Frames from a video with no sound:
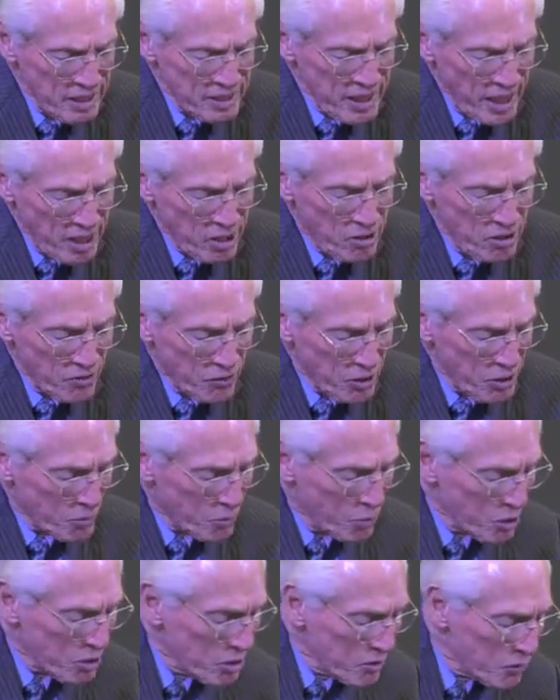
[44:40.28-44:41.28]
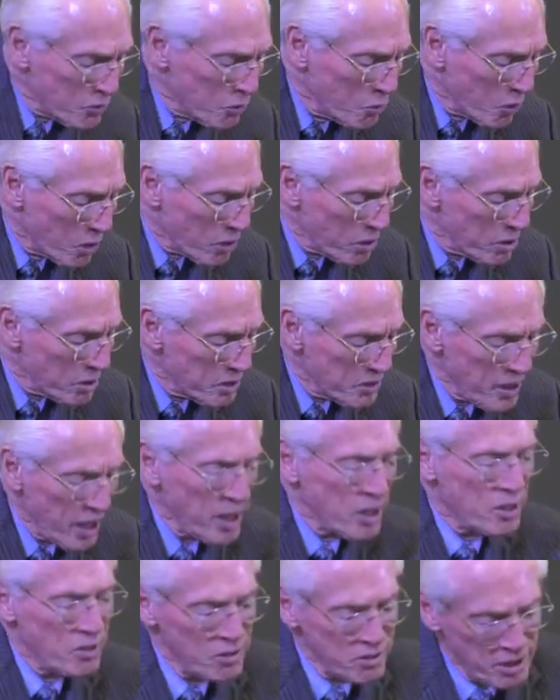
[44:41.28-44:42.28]
thank you for your wonderful word.
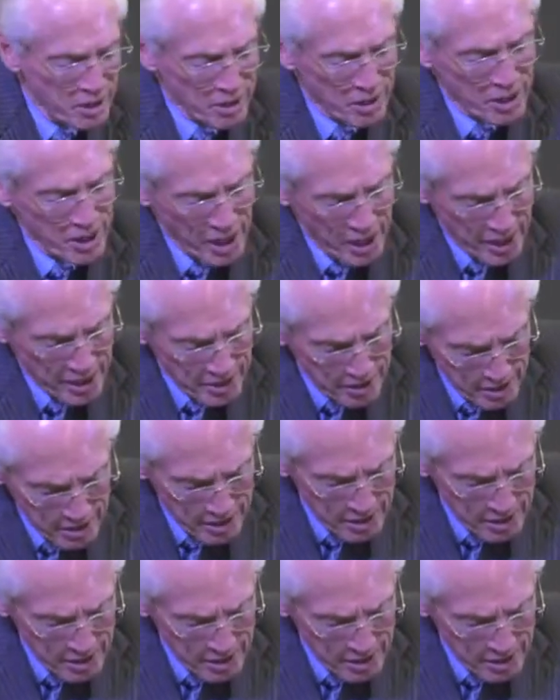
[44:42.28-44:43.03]
Thank you, dear God.